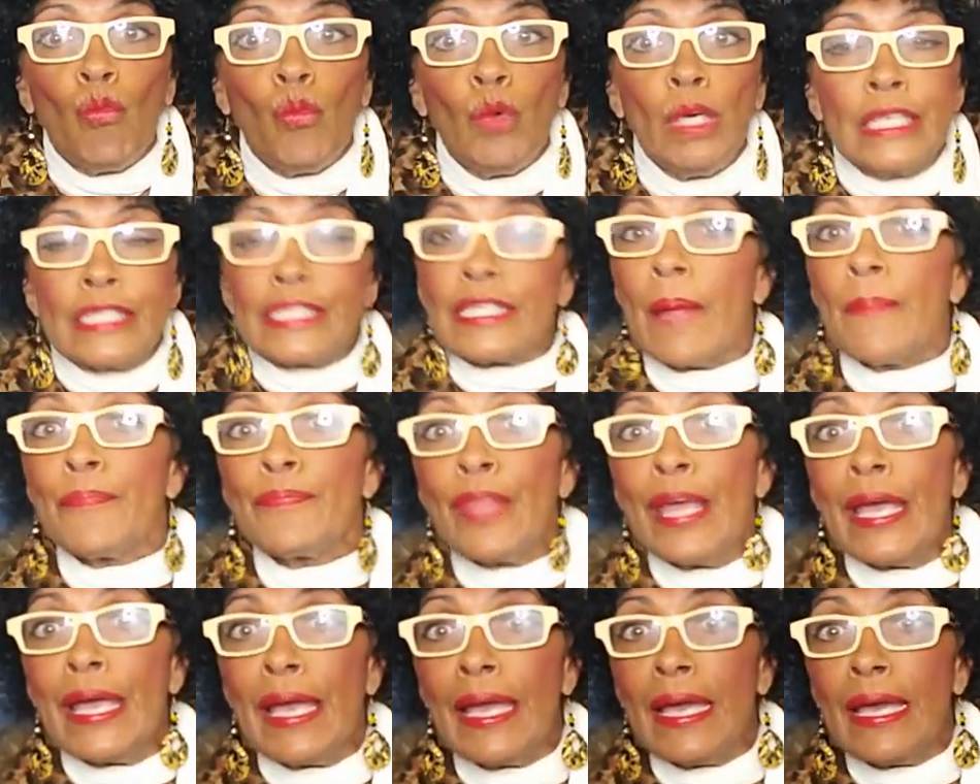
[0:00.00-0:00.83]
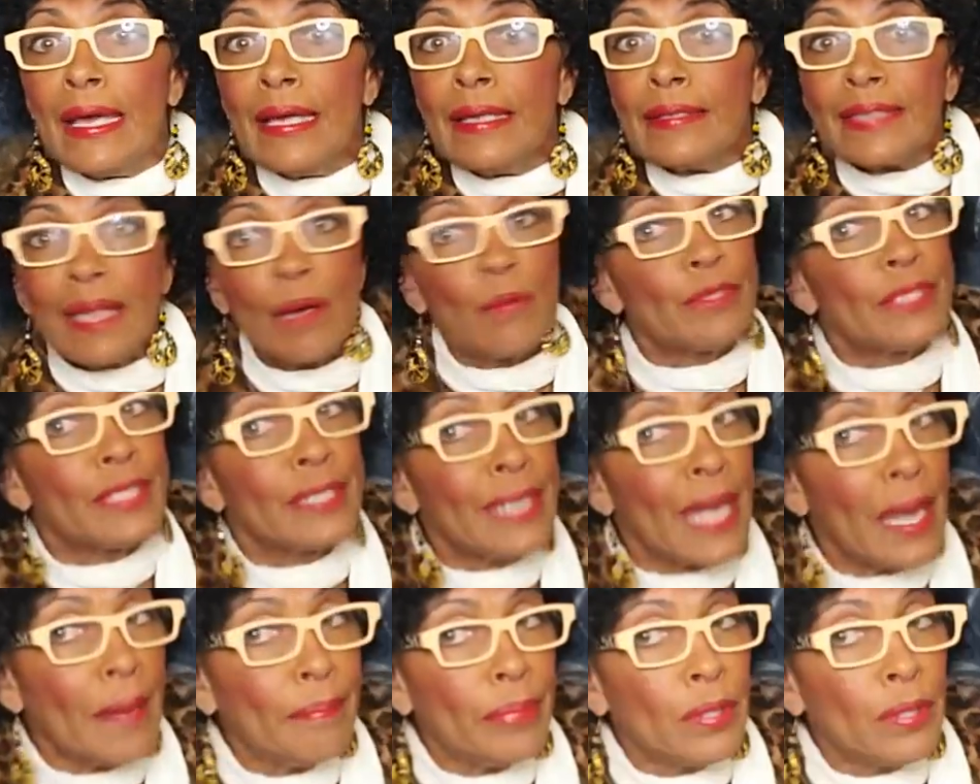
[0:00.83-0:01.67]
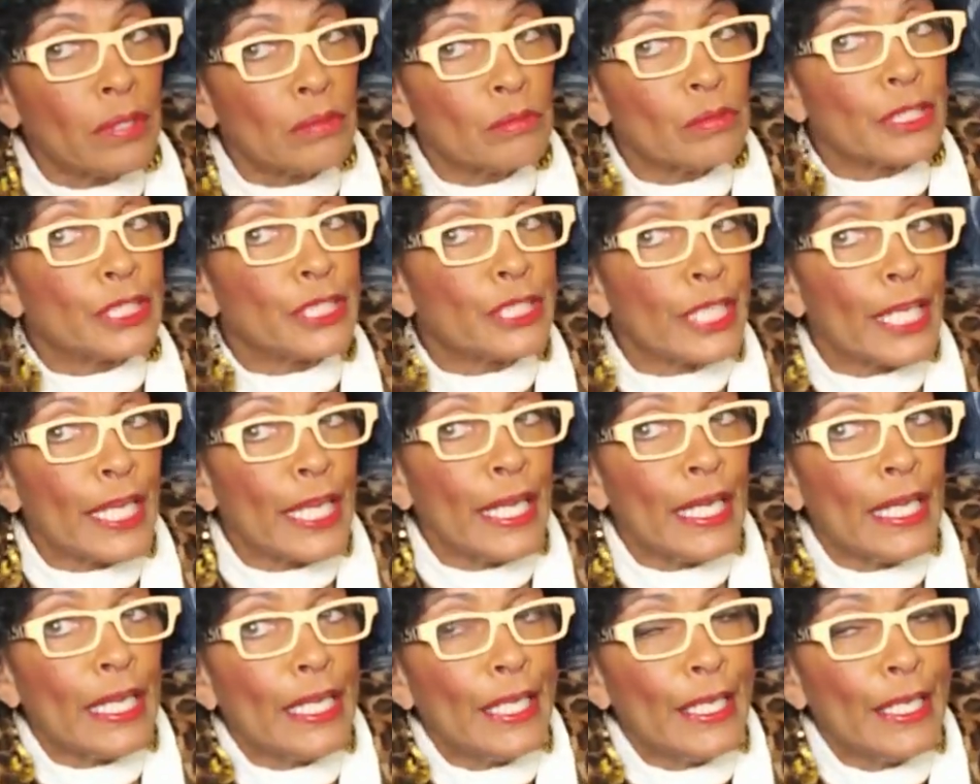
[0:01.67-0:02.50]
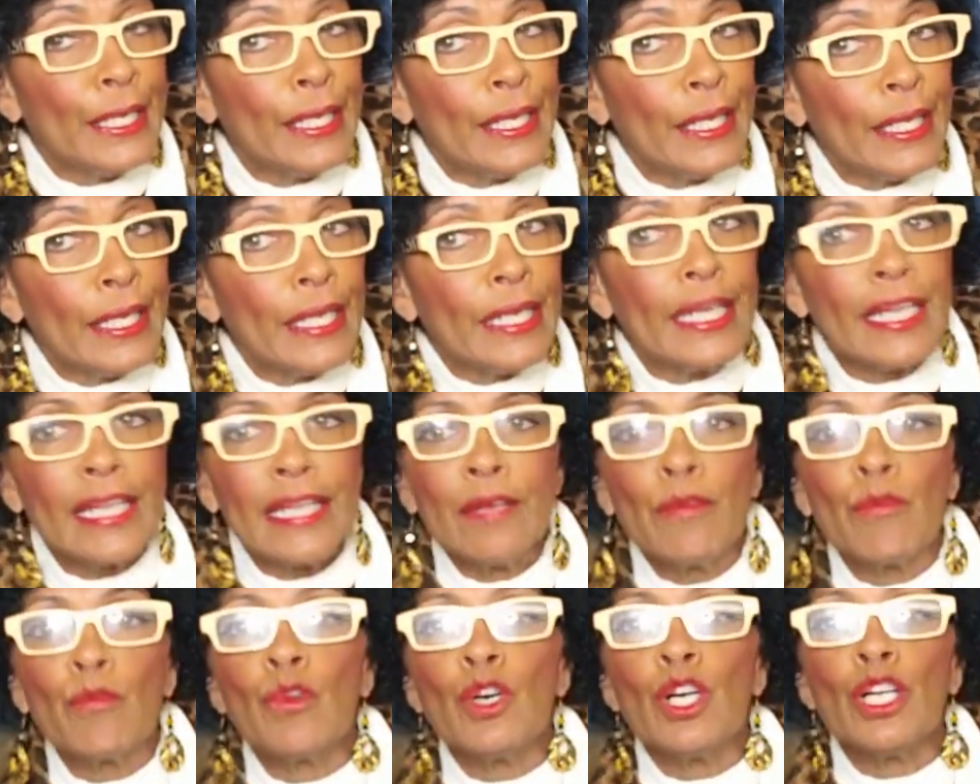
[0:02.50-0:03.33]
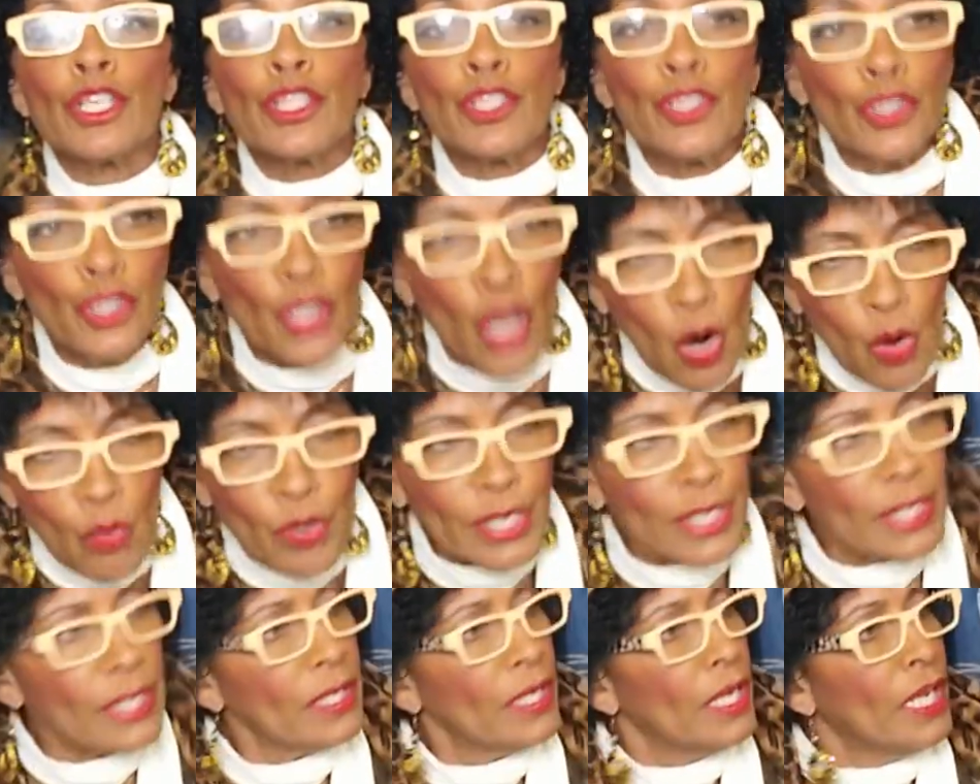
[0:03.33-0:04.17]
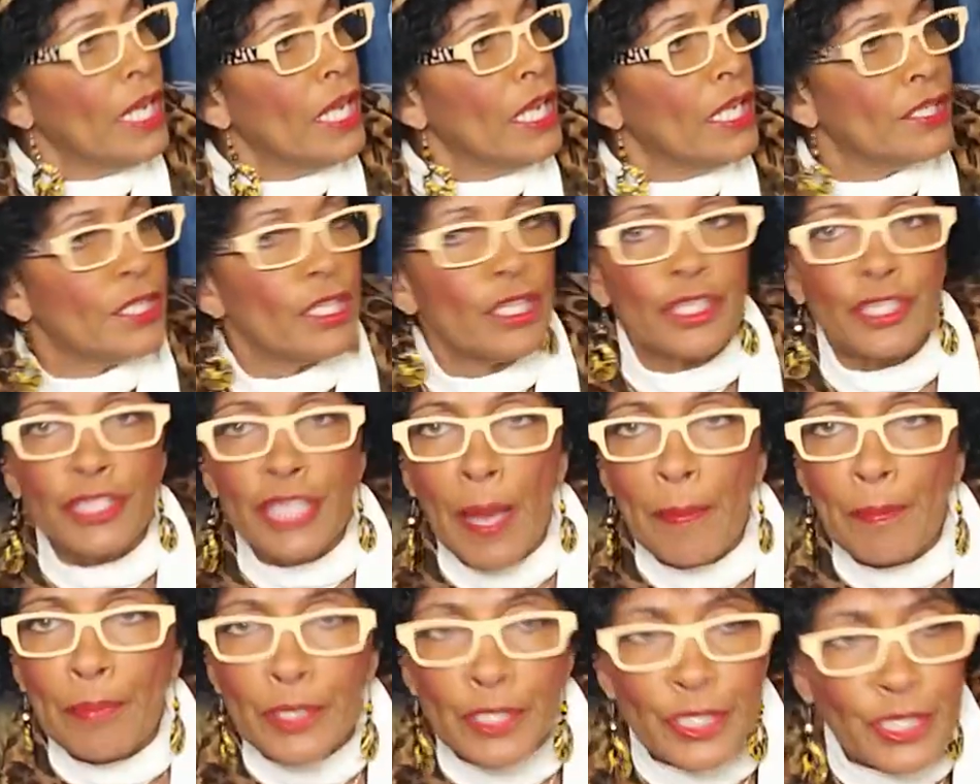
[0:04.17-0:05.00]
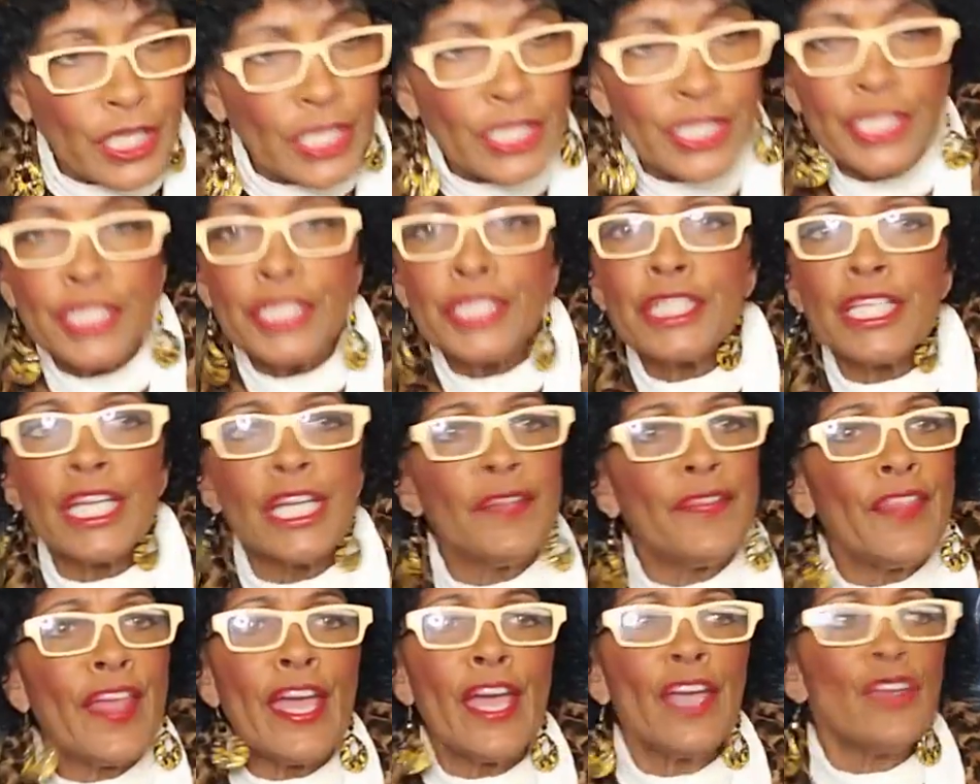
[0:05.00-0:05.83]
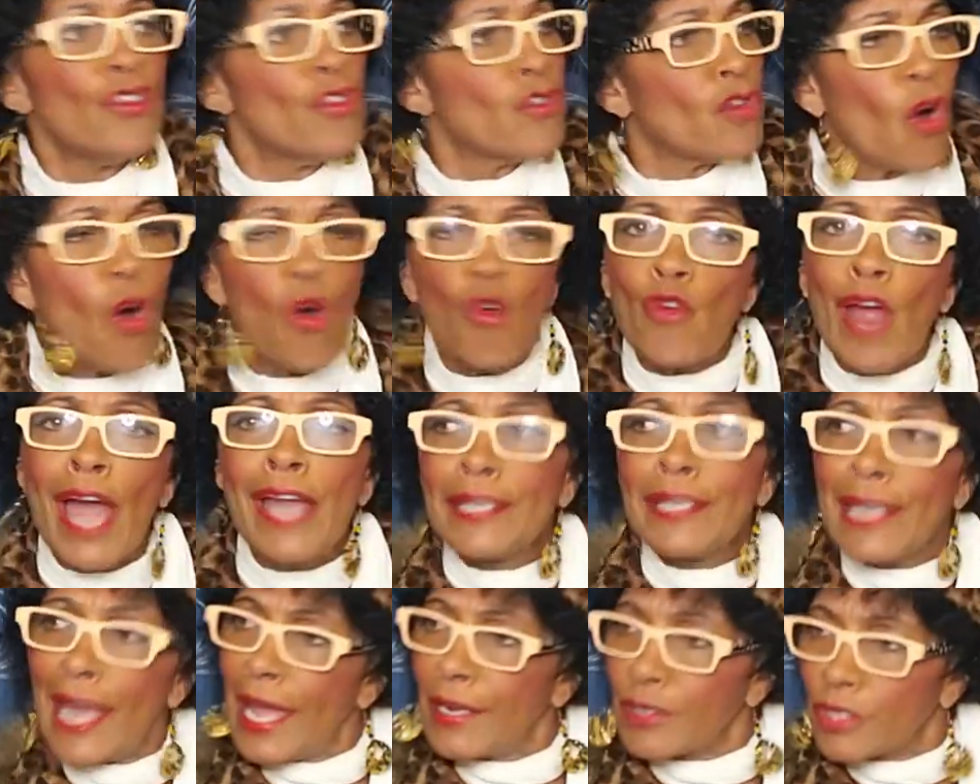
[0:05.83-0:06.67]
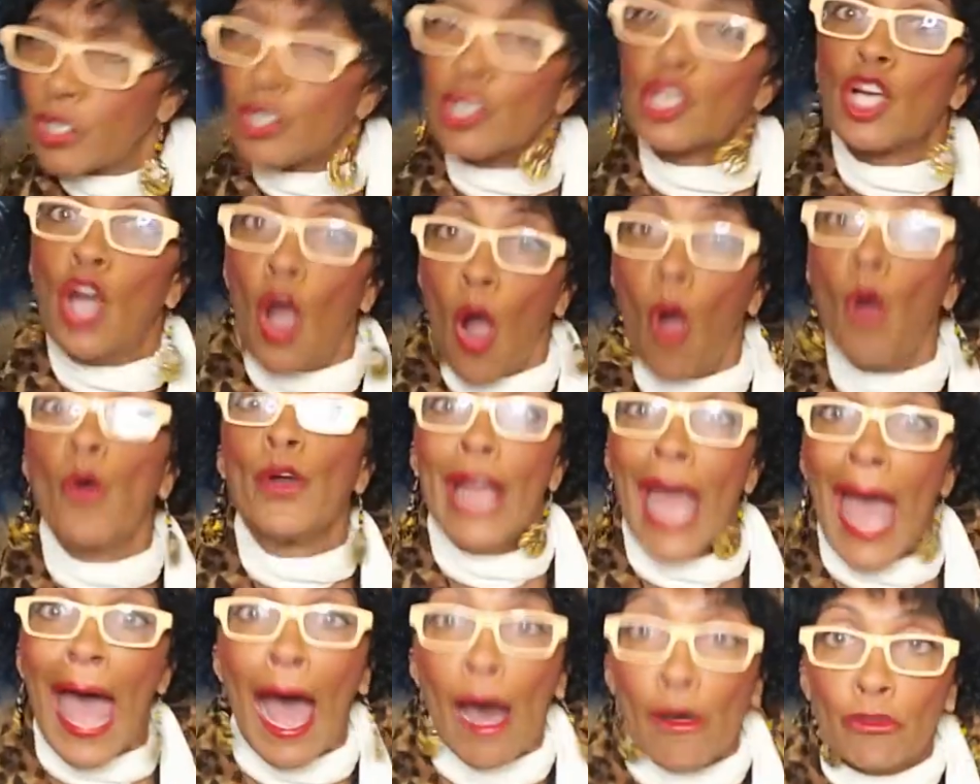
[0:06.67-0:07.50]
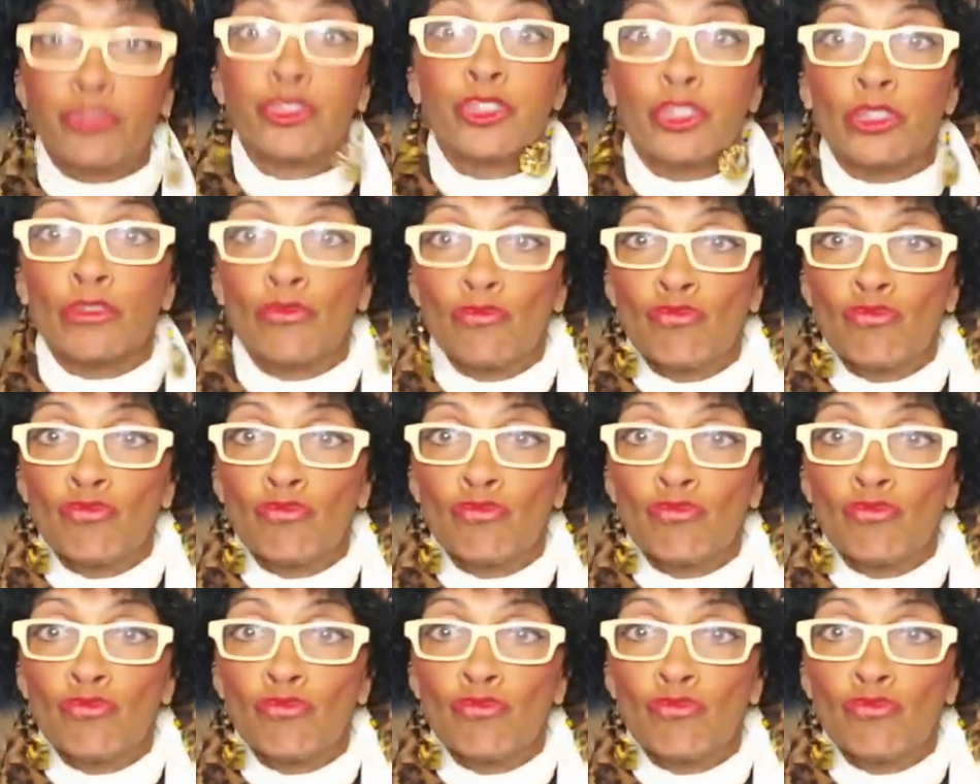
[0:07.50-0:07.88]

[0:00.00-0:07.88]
Some things that was in that book was said, was noted. There's depositions in there. You can go right down to the courthouse,